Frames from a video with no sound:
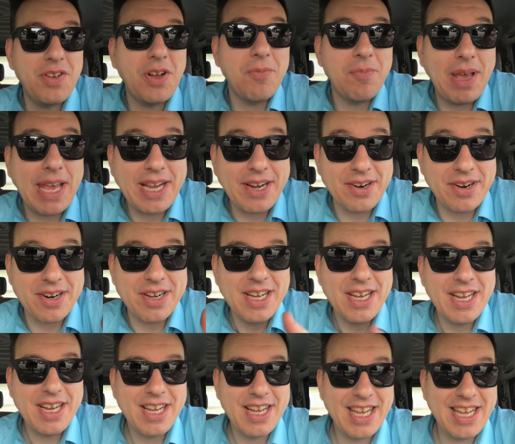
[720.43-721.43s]
filmmaker,
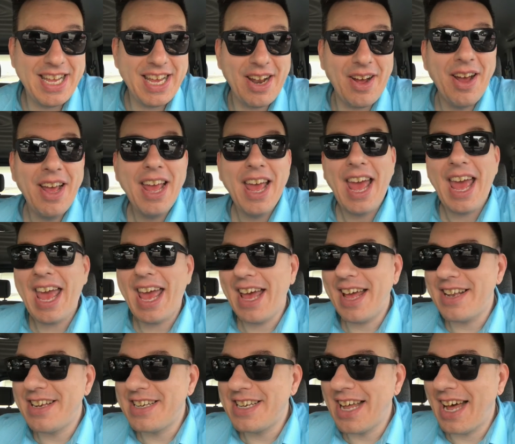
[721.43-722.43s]
you know,
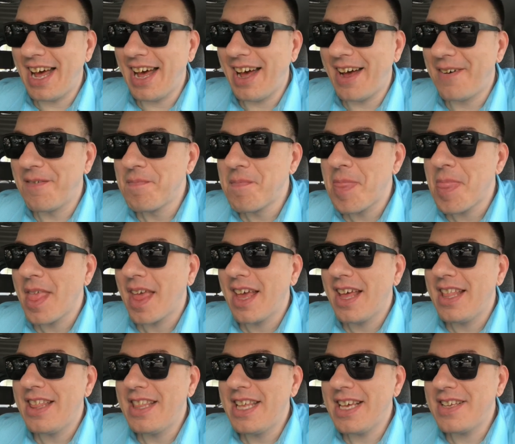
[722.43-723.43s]
and,
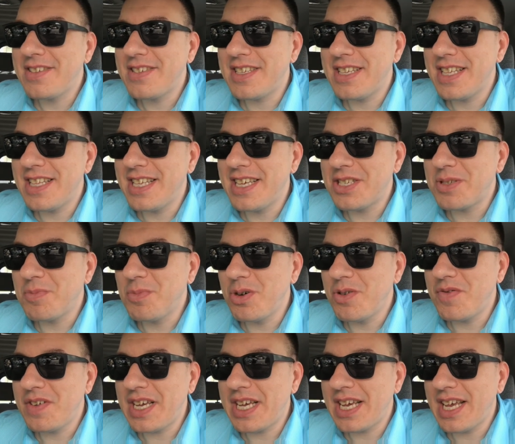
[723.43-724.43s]
this
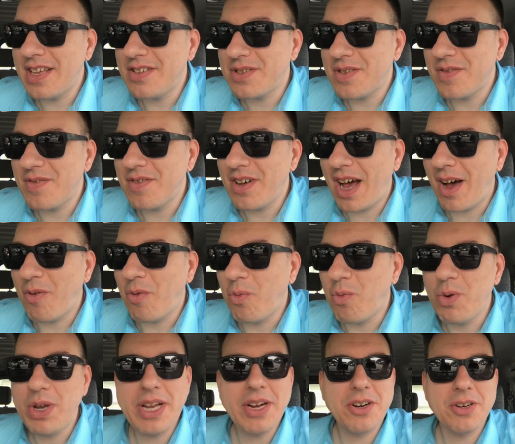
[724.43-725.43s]
movie is a
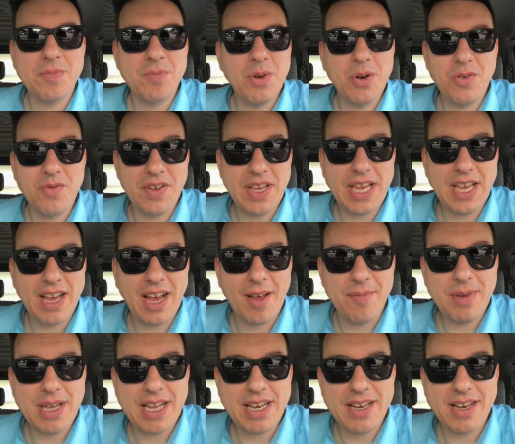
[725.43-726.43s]
weird movie. I
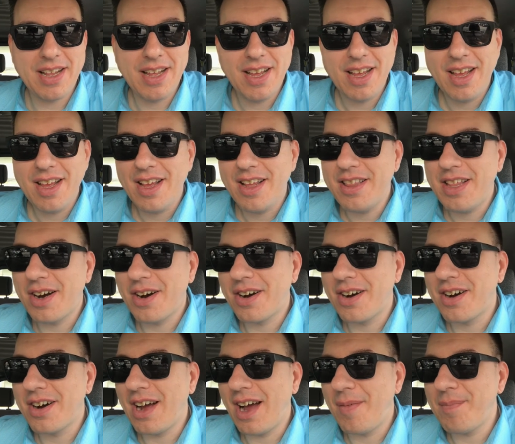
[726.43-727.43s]
mean,
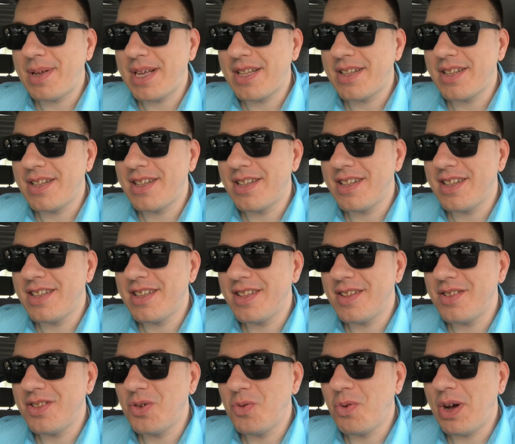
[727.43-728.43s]

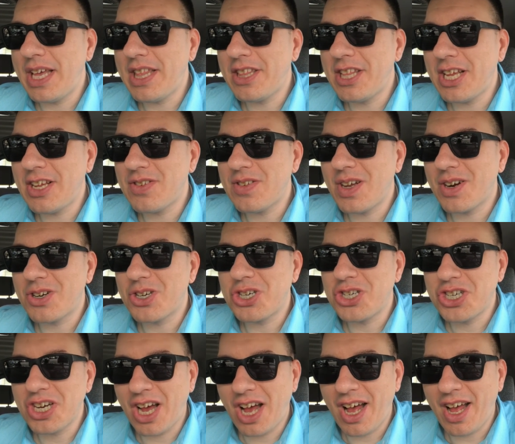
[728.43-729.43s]
the way things are
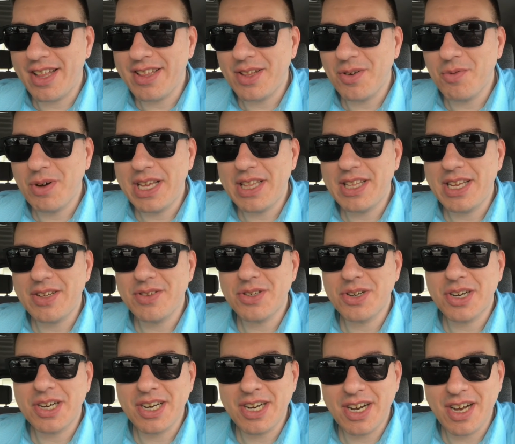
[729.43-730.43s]
shot, the way things
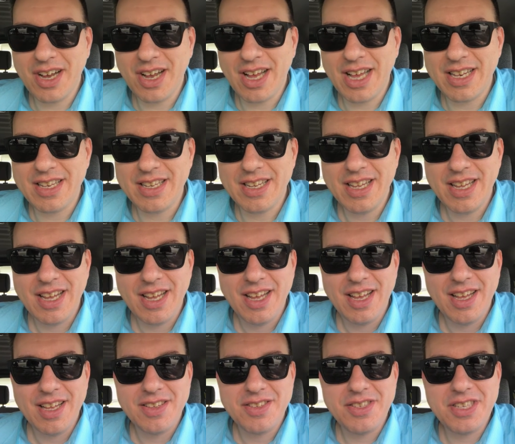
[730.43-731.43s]
are cut,
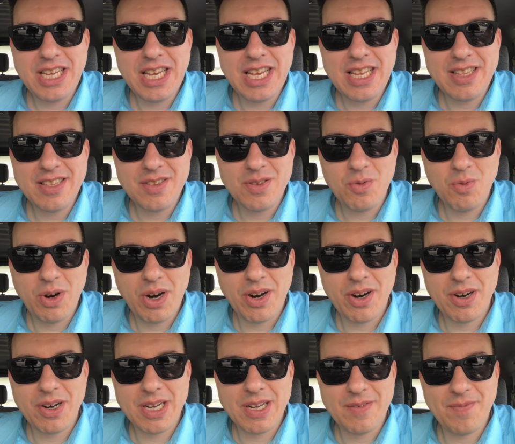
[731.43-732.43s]
scenes
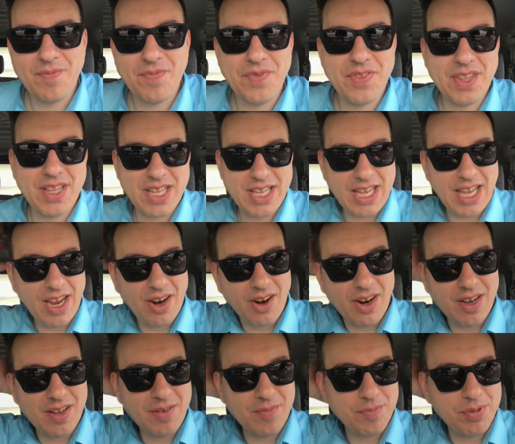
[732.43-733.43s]
where
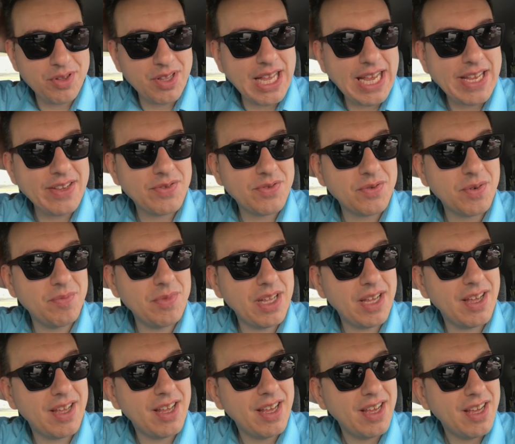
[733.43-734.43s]
plays from
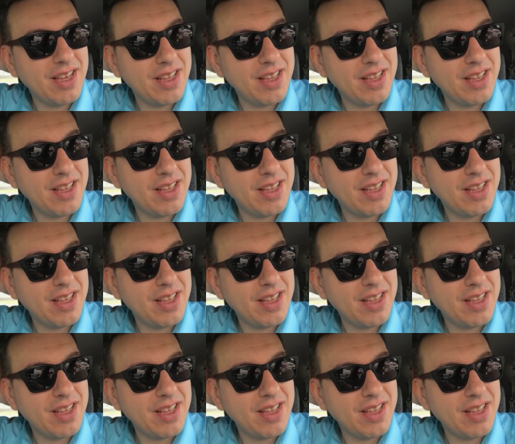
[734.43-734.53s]
the